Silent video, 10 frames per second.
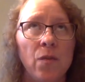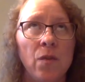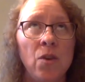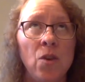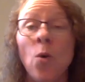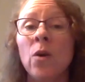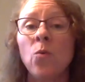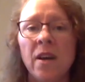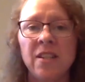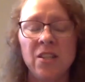knowing
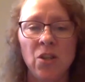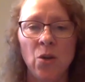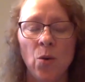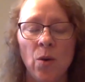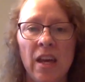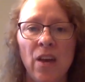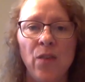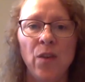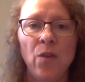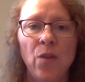what to do if
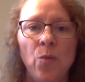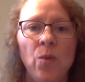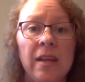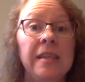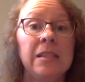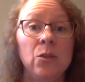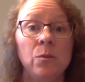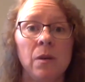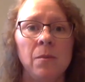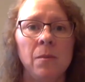you realize, oh,
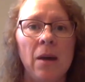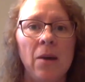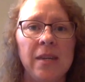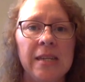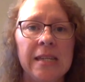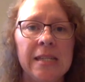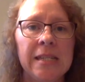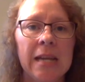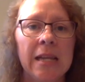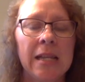I'm about ready to get
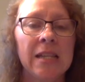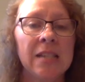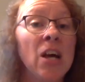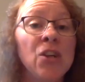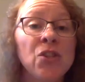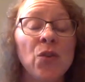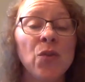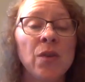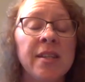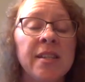stuck in this. So for
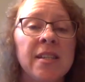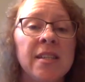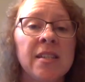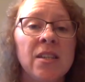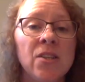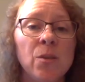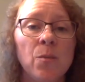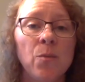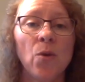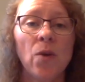instance, there's a
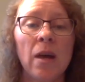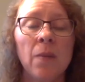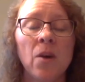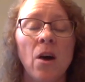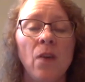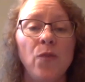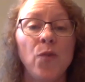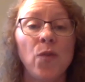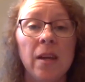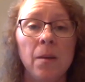program called
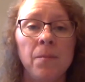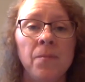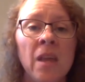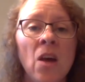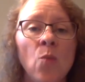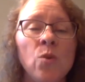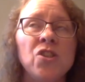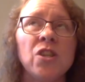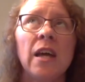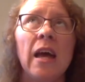Freedom,
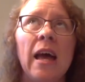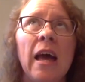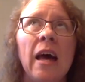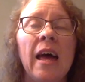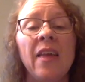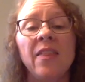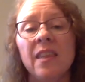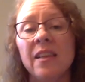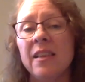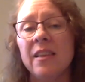which
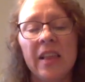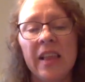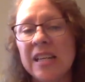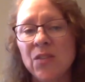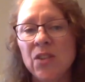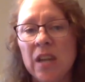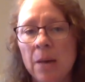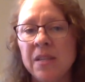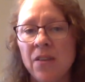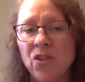the last few
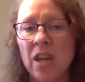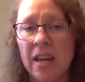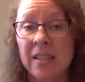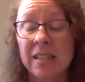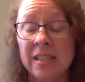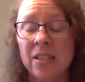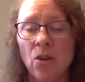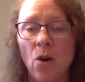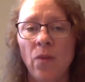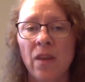times I've checked, it's
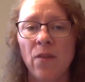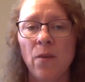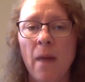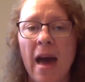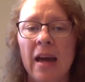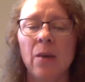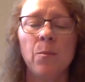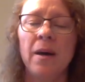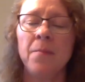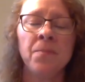still only for Mac,
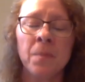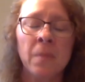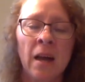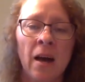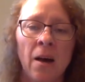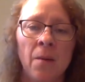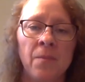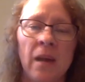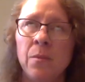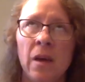but
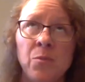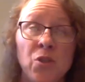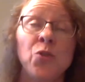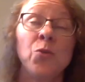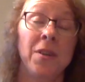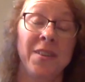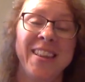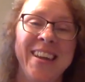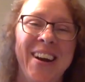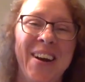I'm sure that
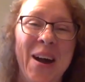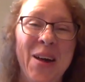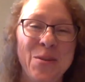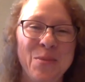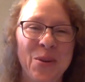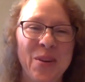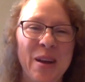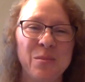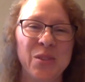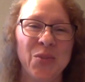there are other
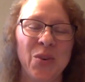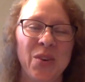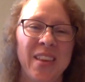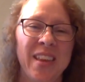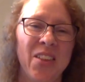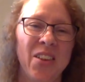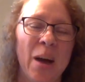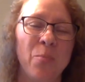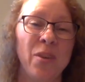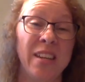programs for the other
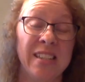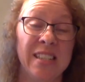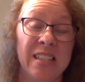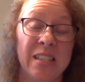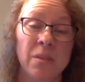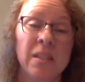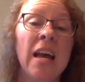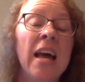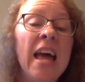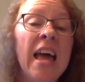operating systems.
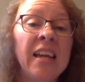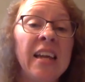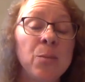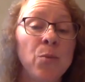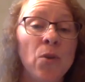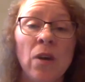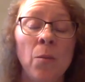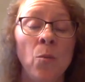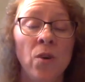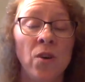And it's a
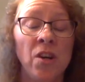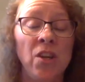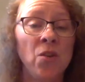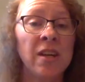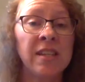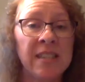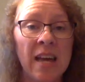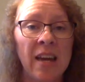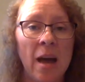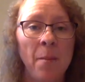program where you can set
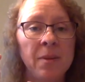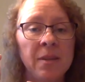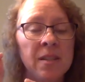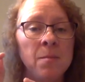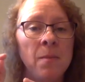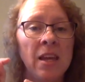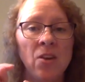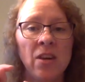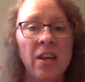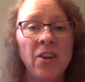it up to make
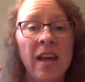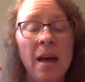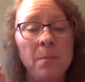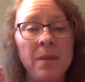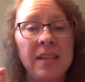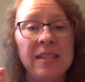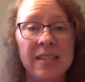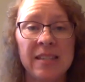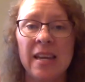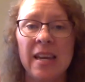your internet be
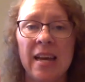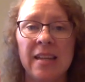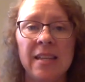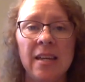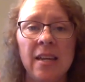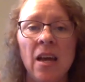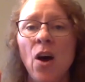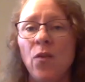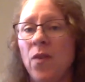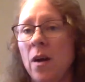disconnected
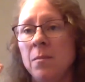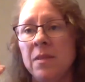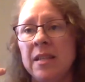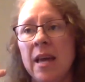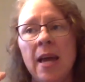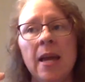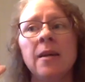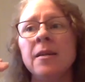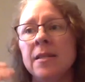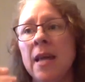from, say,
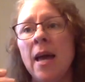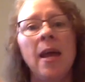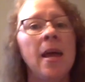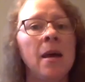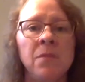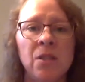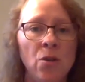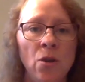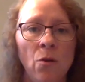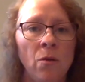10 a.m. to
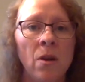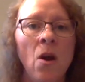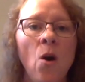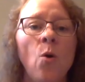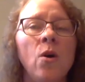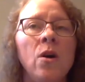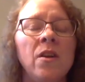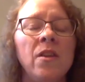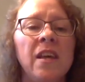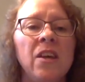noon, or
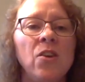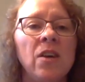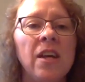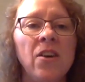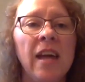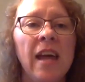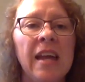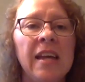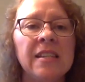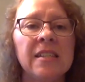that your internet
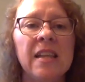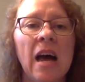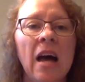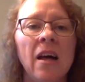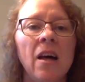is not,